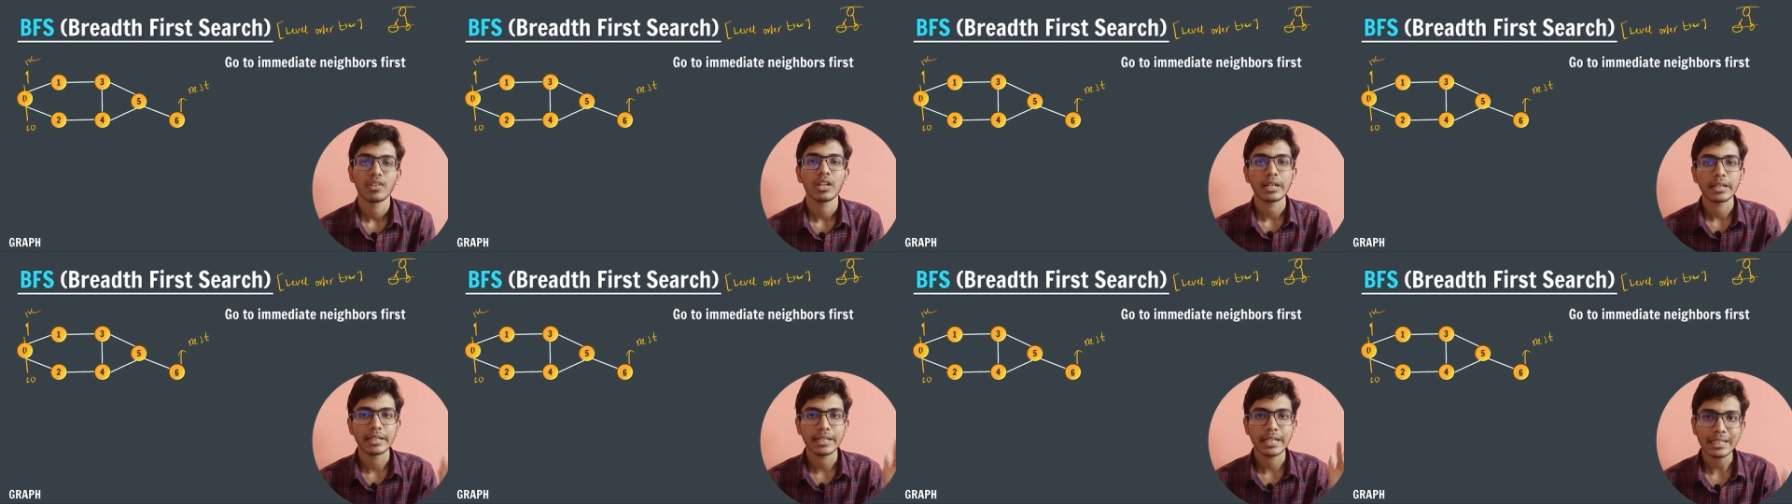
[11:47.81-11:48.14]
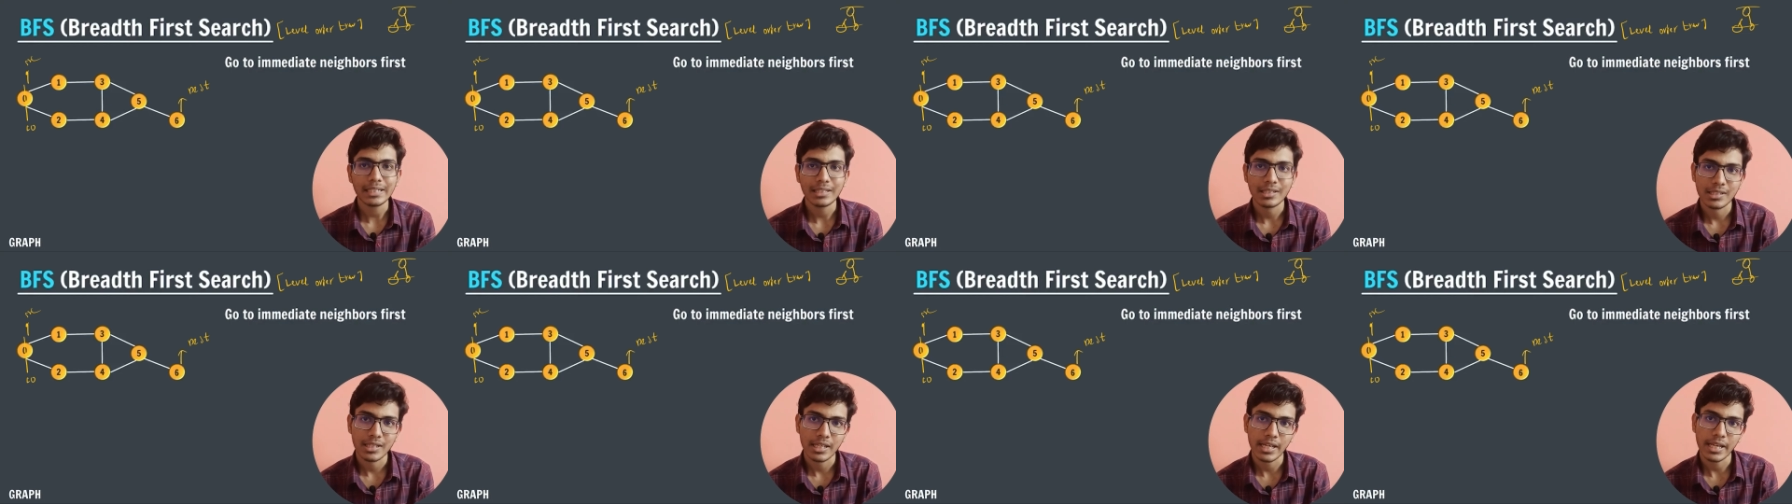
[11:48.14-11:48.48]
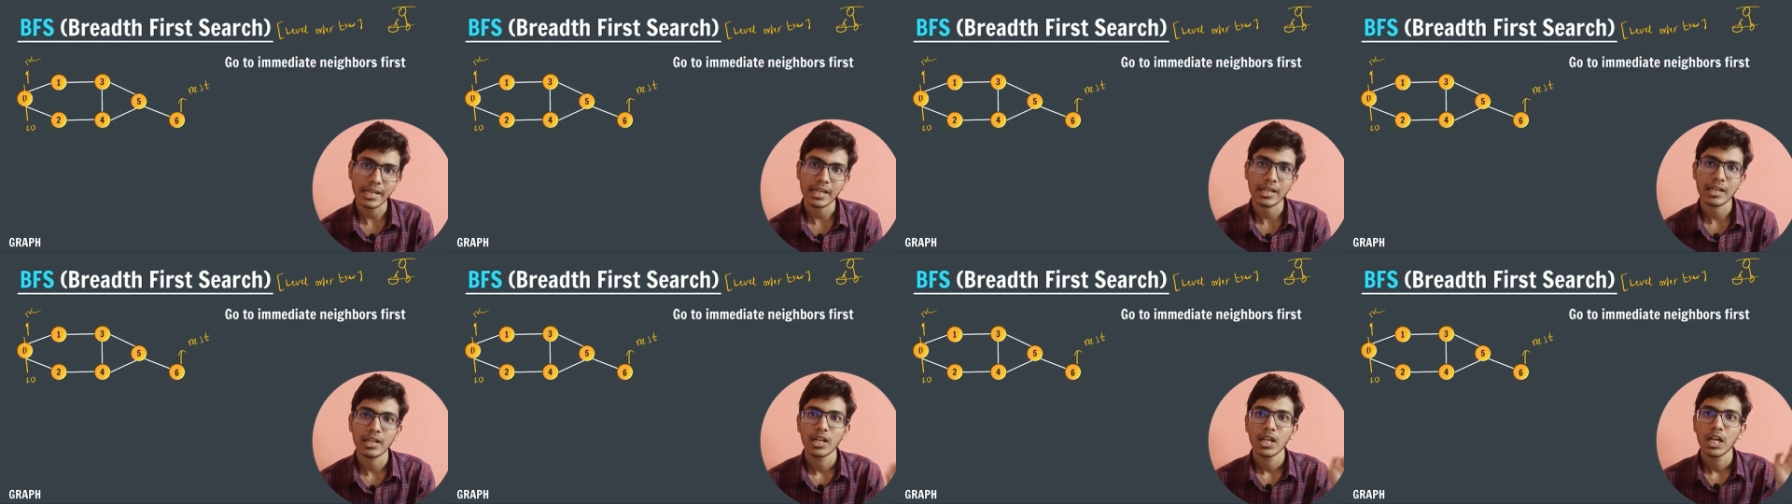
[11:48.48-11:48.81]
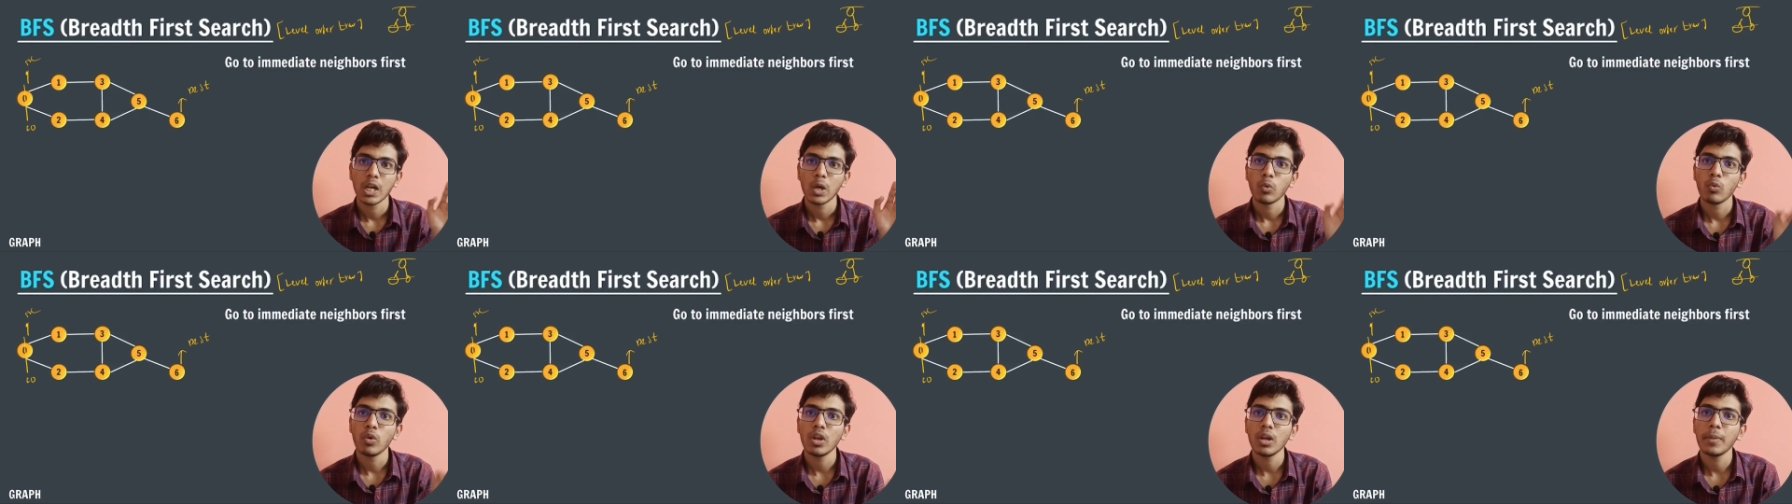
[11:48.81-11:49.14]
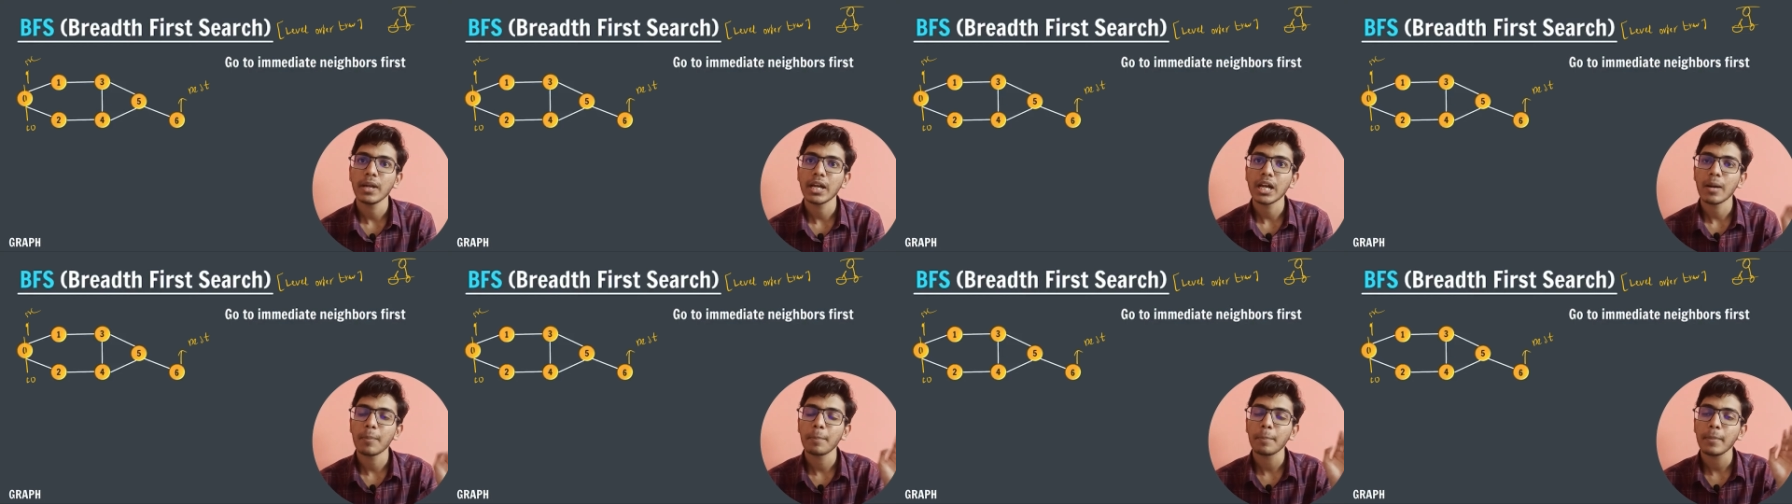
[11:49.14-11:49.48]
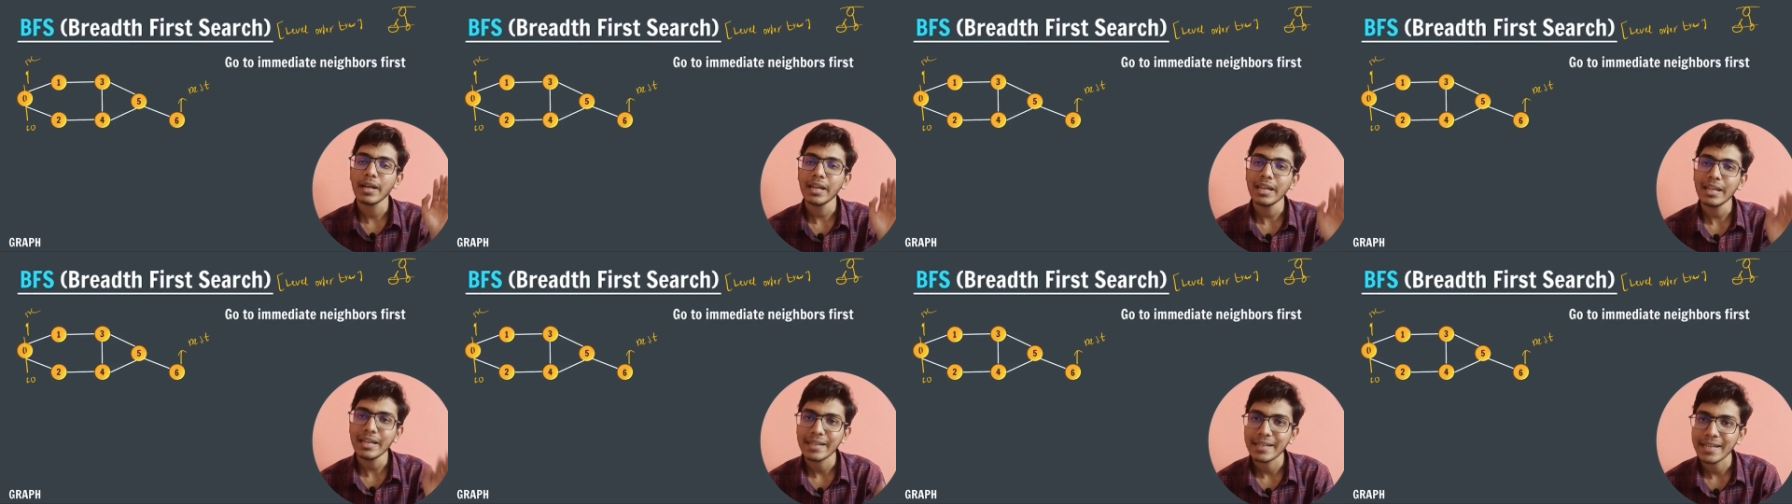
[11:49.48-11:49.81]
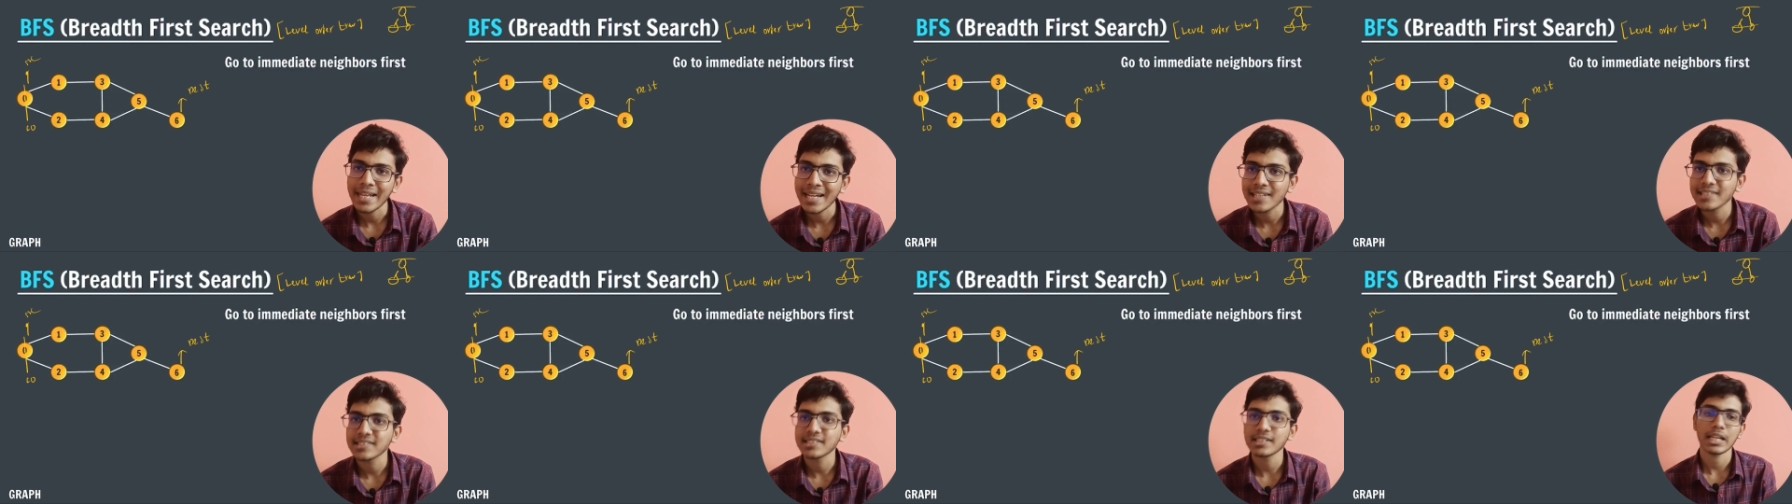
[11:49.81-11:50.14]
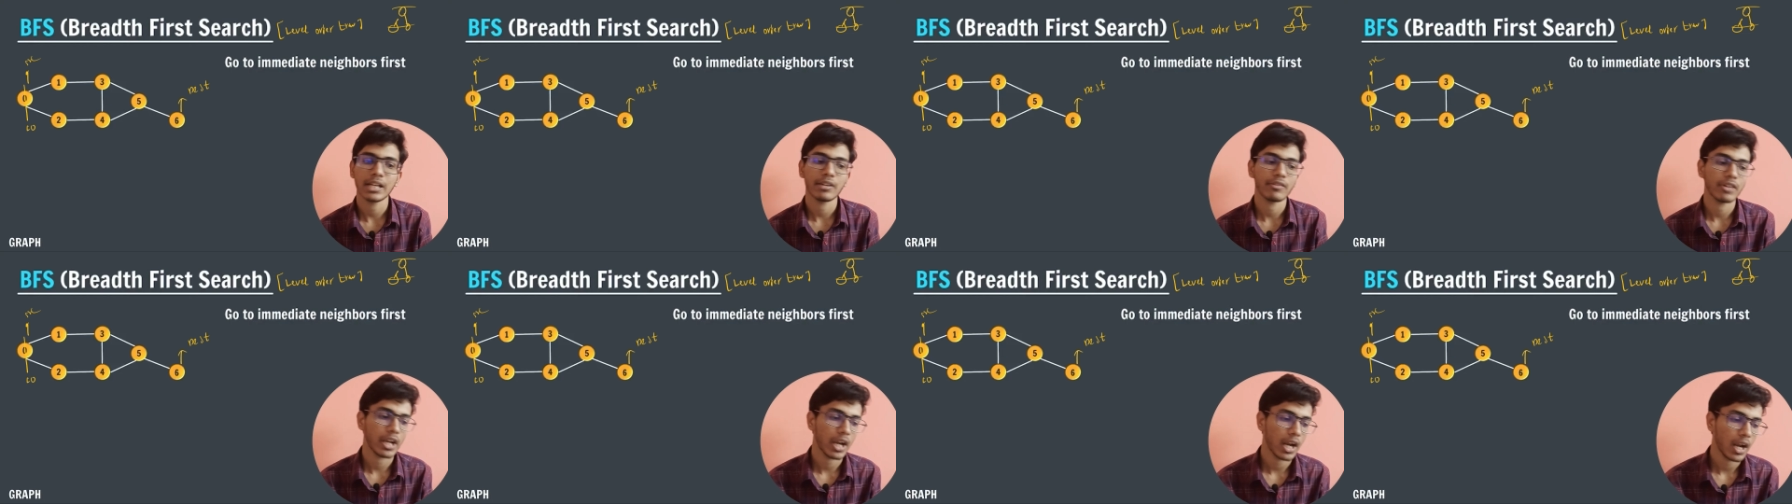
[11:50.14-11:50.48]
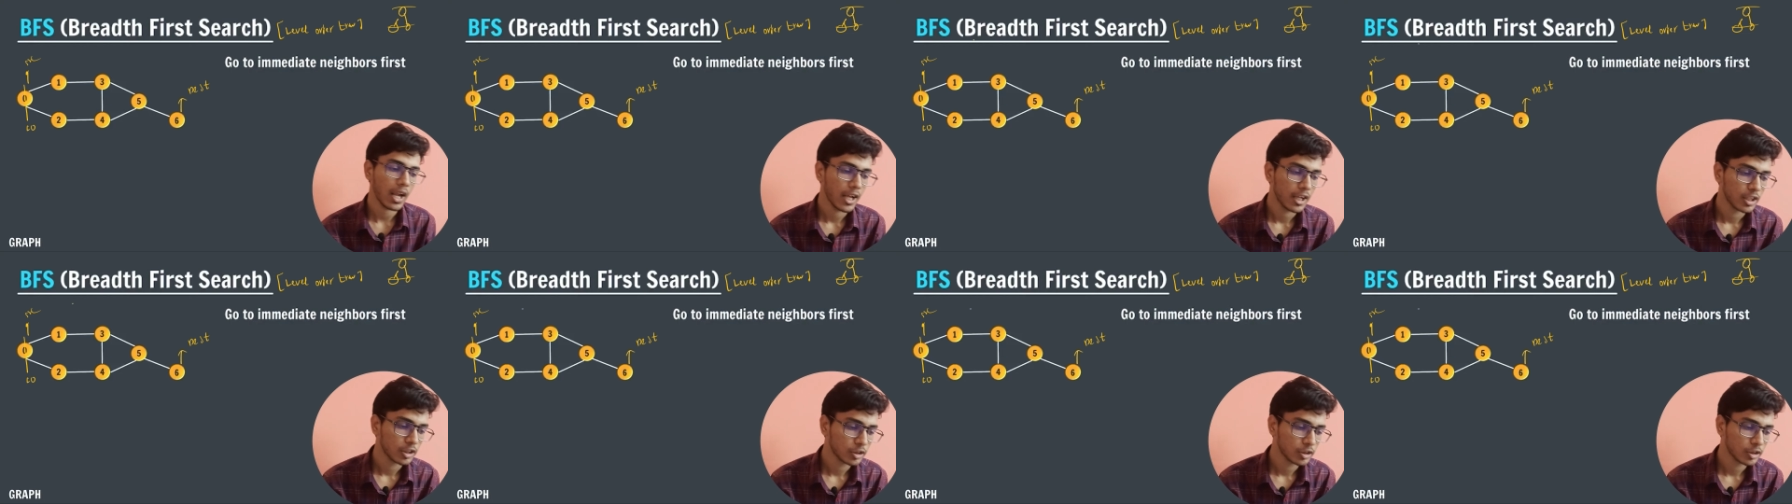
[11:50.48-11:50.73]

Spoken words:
that thing will become my next level.